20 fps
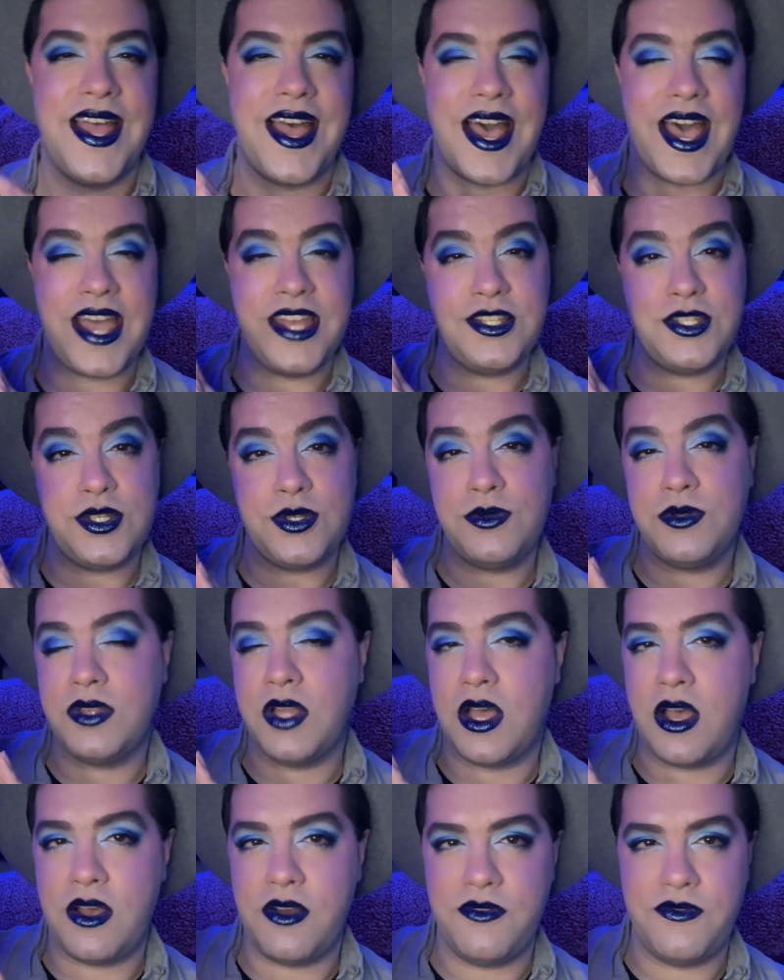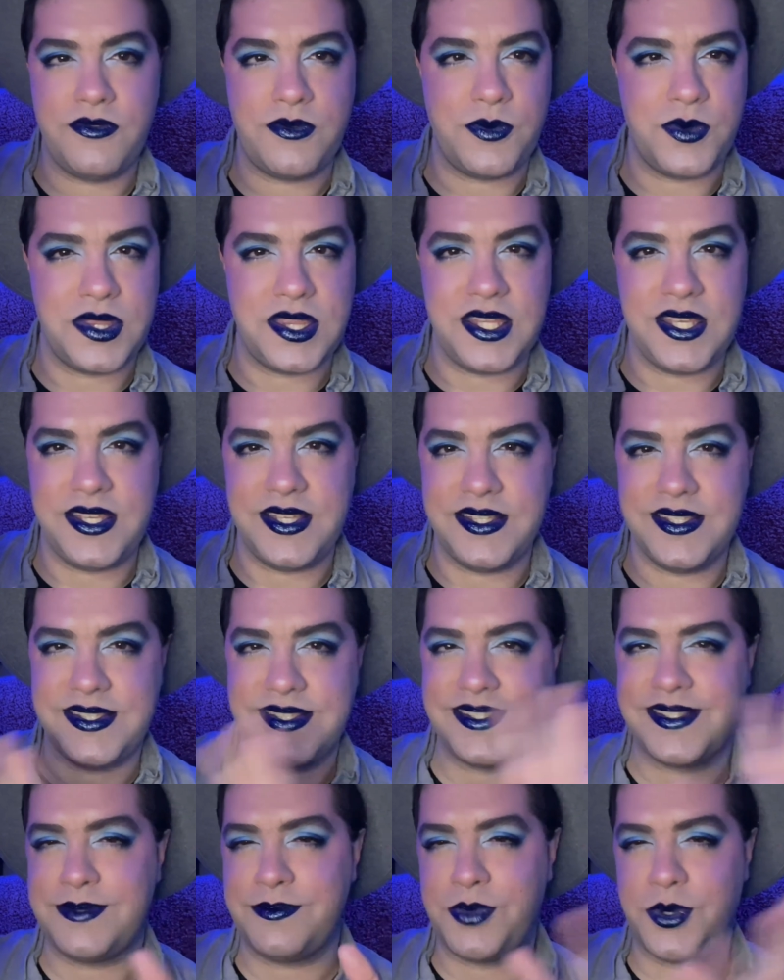I do love with
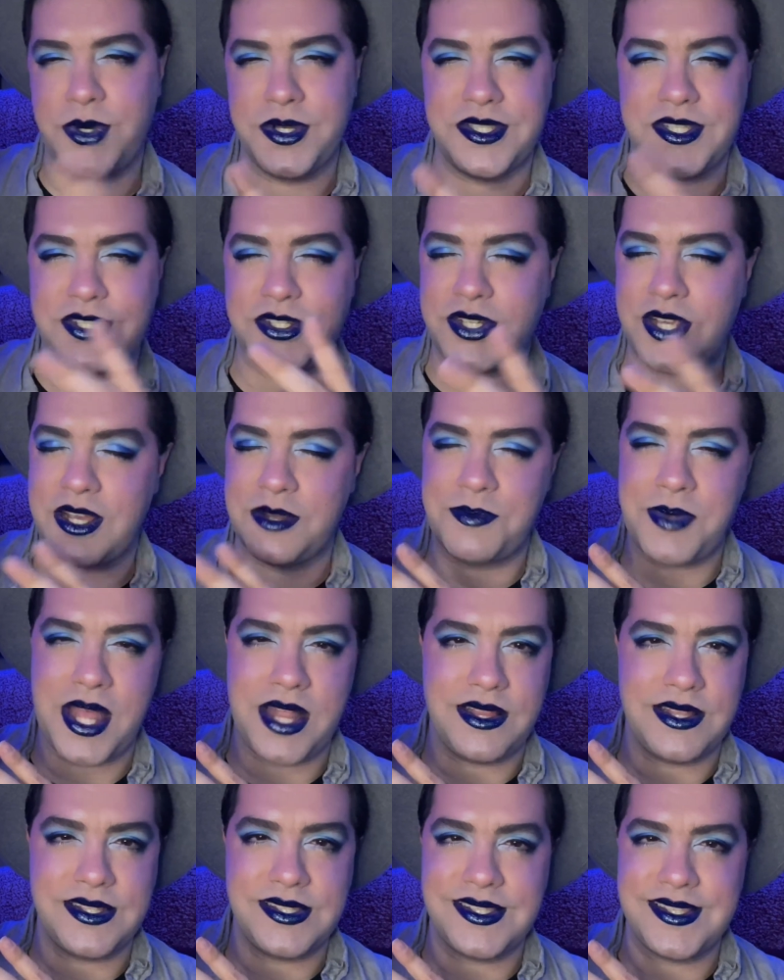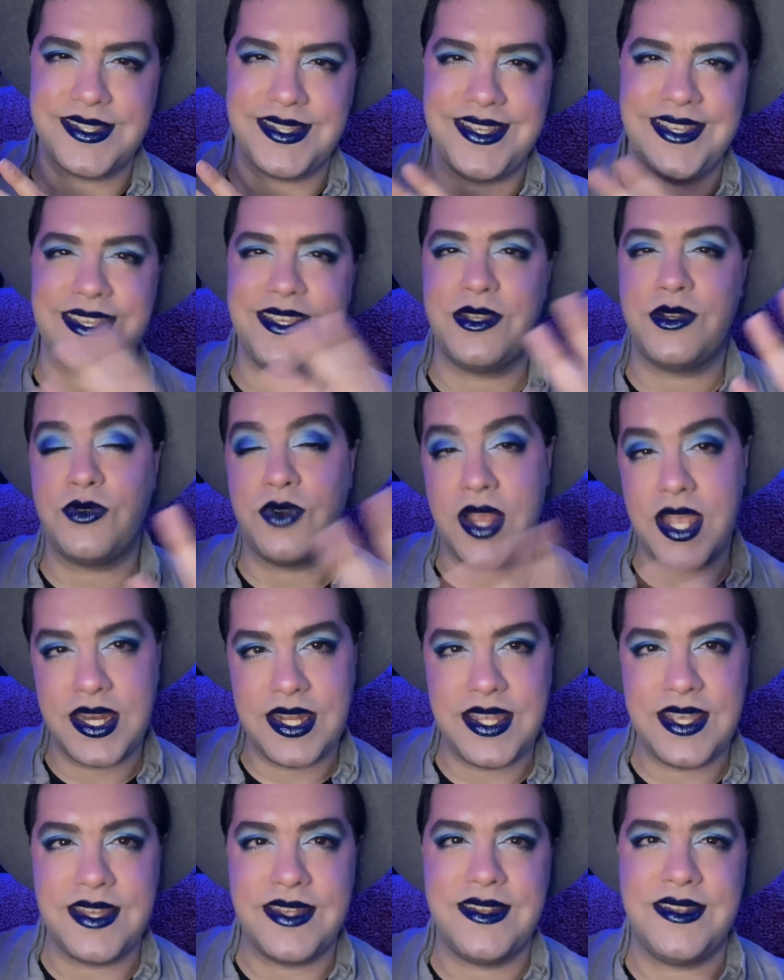these Poison Shock palettes the
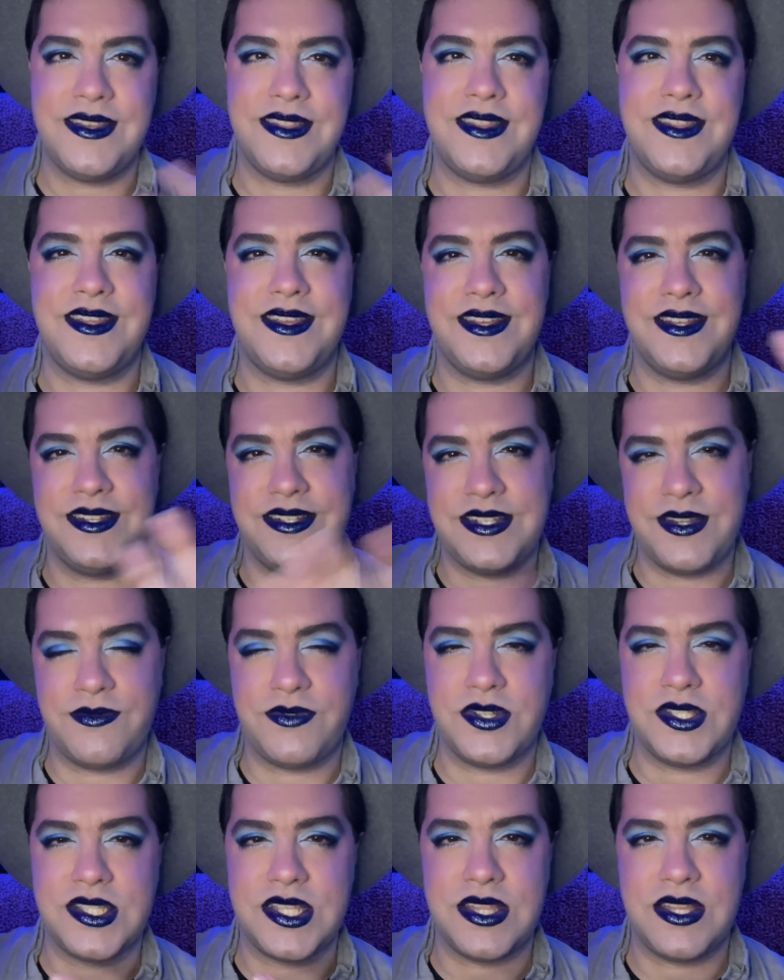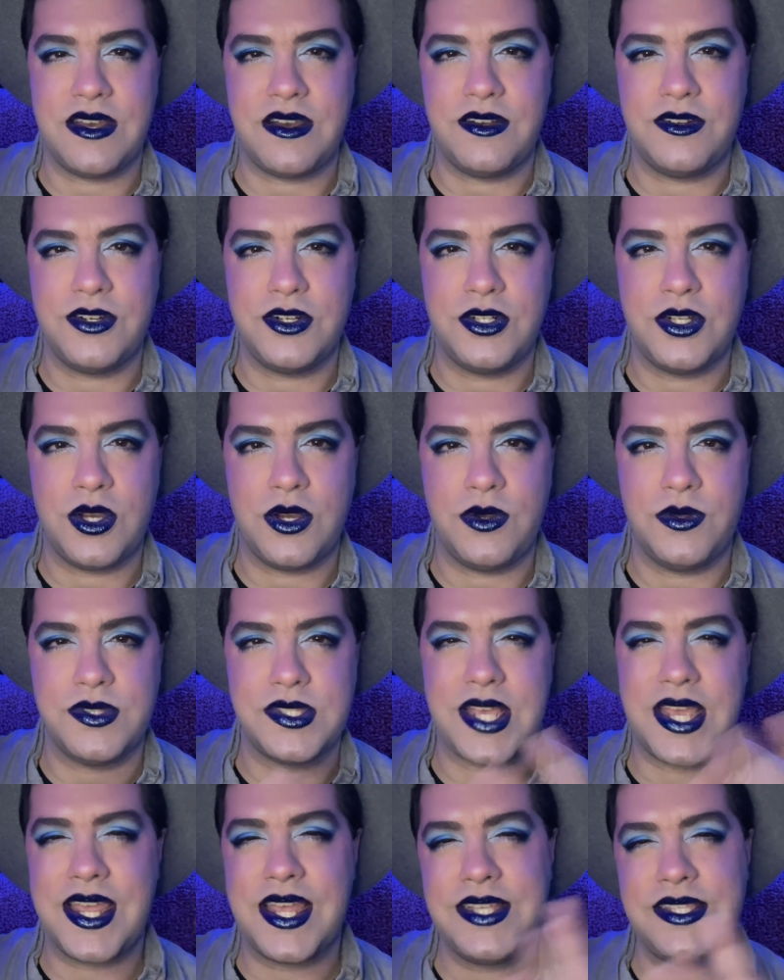gradient, the difference in the undertones.
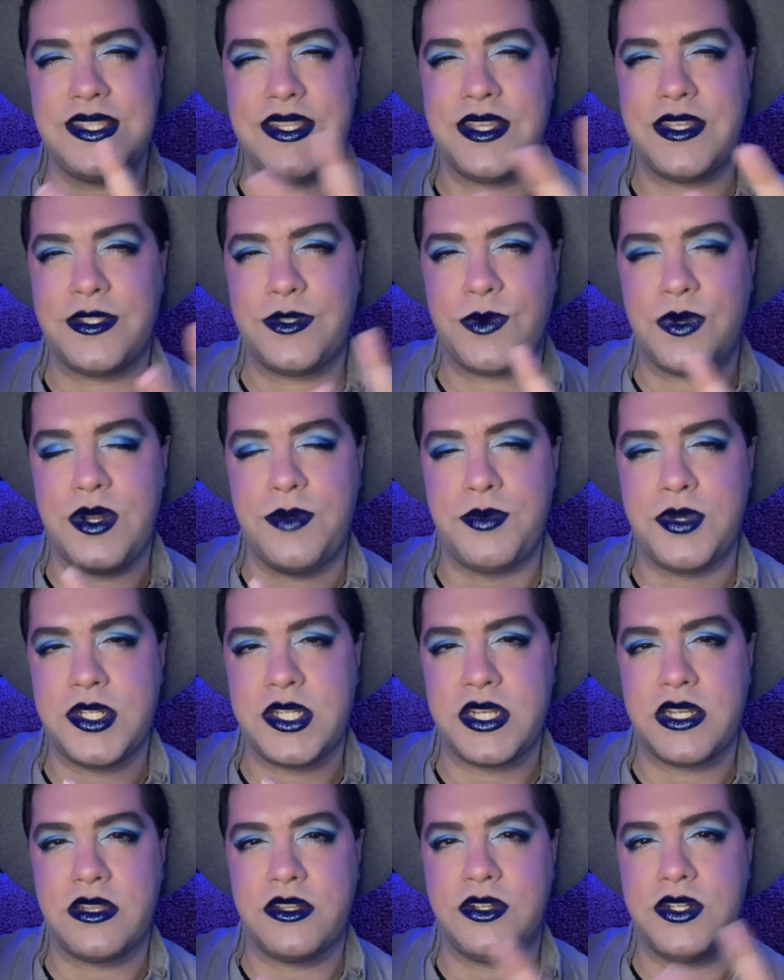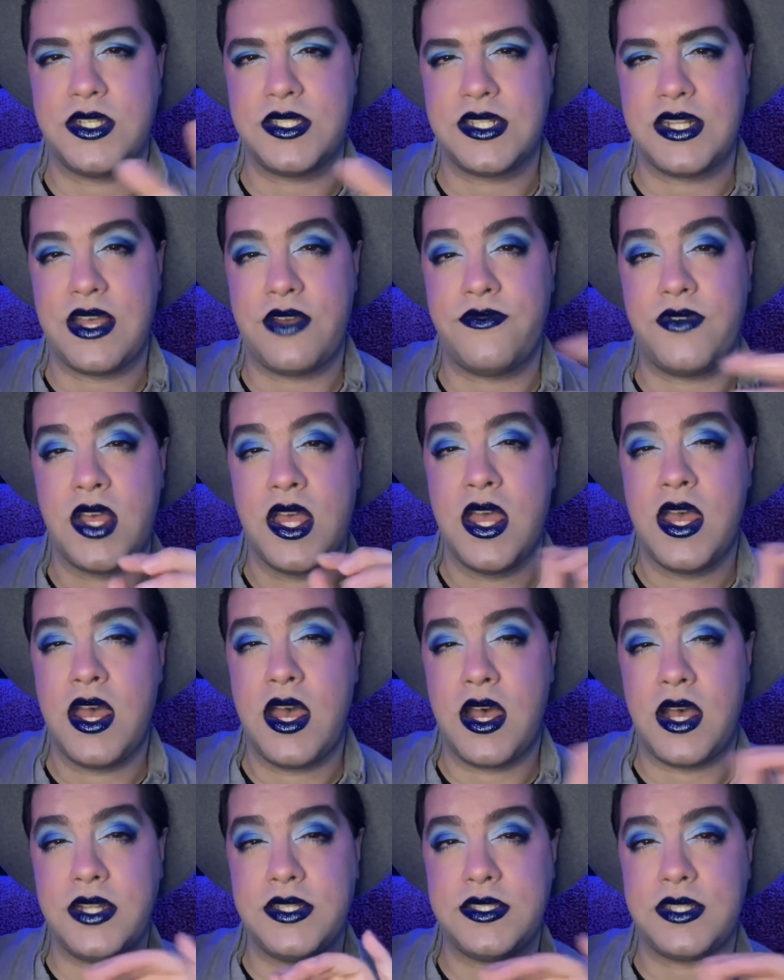I guess this one in particular doesn't have
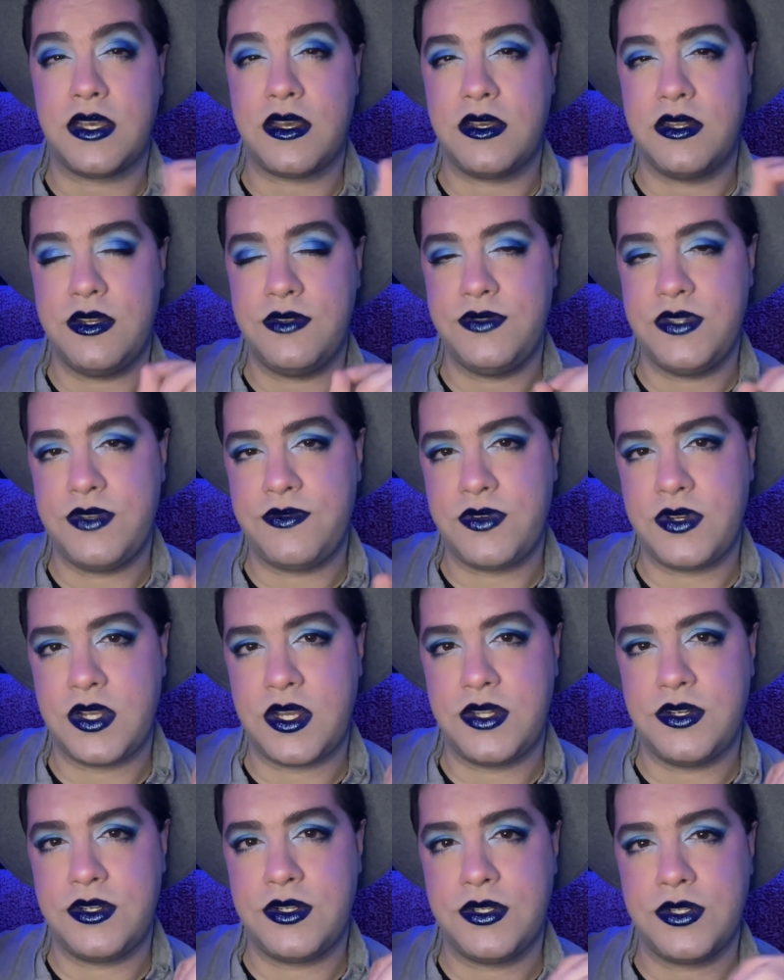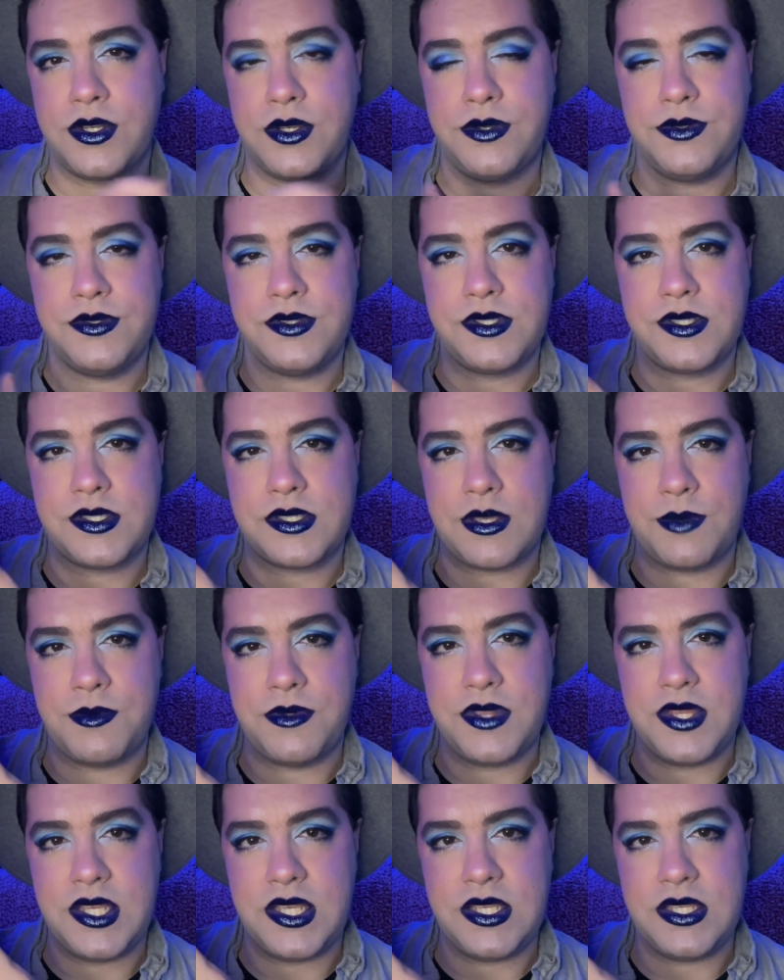a ton of different undertones. Some
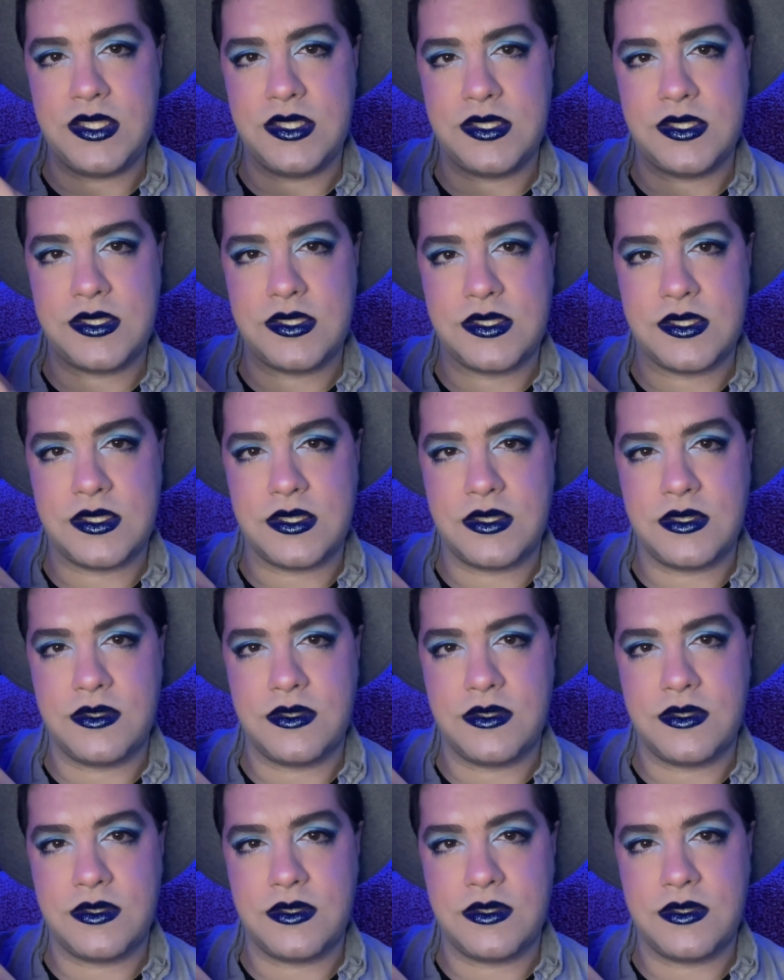of these,